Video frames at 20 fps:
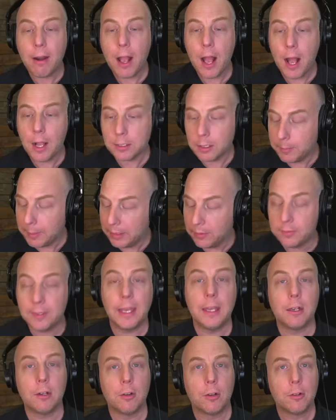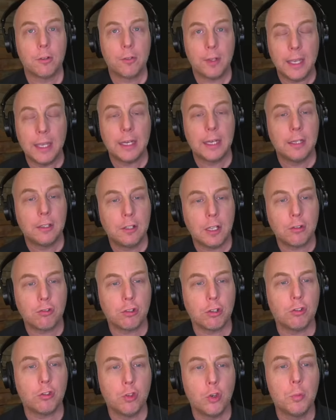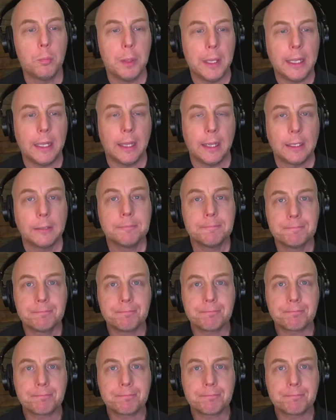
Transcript: Huckabee Sanders, in addition to being